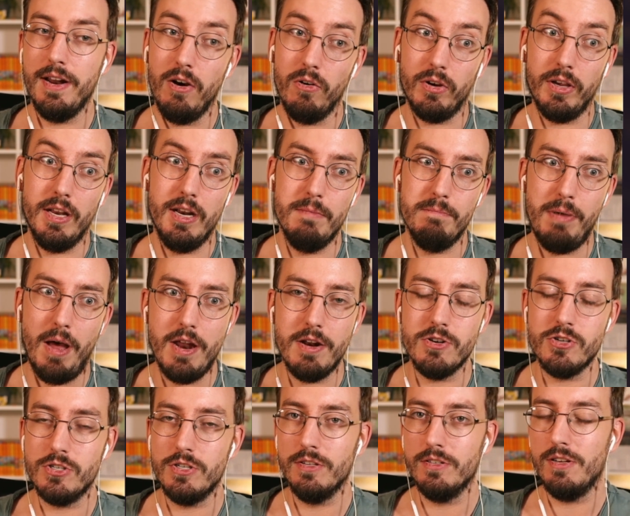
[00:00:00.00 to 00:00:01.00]
How can I
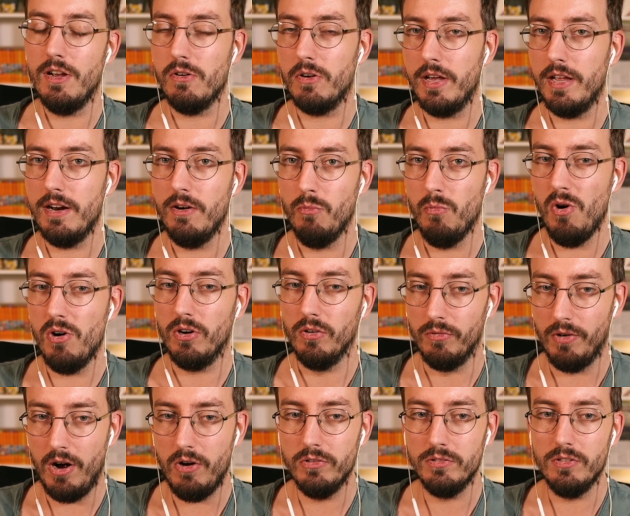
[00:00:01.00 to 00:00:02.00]
punish this? How can I work
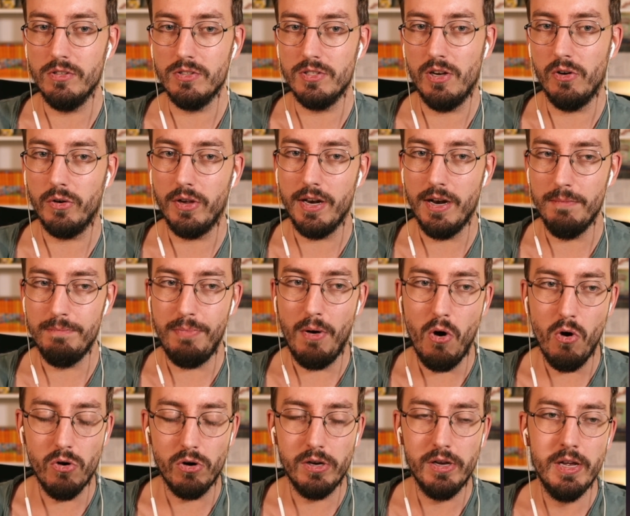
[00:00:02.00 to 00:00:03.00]
around this? How can I
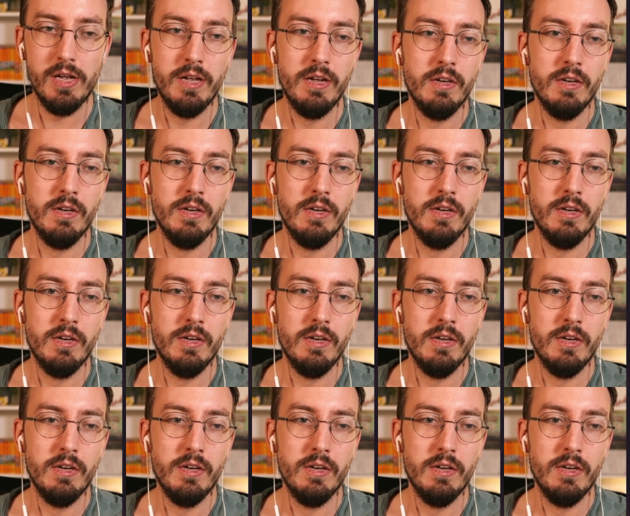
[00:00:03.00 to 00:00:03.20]
poke?